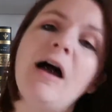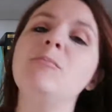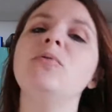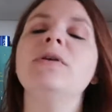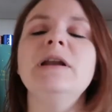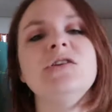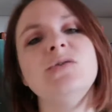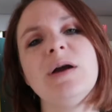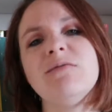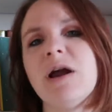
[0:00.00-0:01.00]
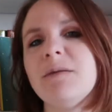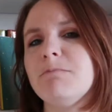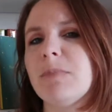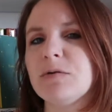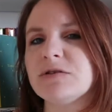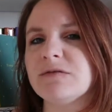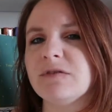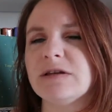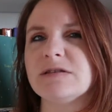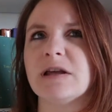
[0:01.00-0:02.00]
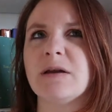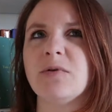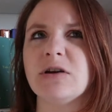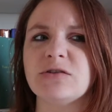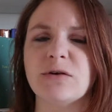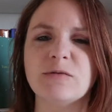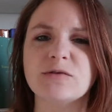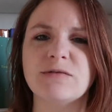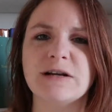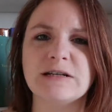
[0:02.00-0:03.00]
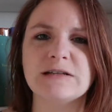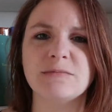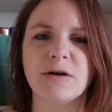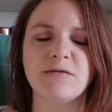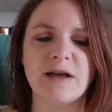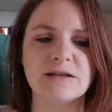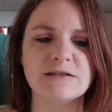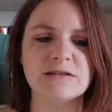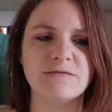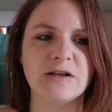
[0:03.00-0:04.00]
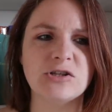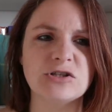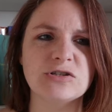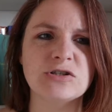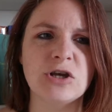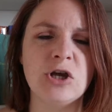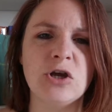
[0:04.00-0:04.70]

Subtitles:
I'm pretty sure I've read most of this, and I'm pretty sure I've also read a decent amount of Alice's Adventures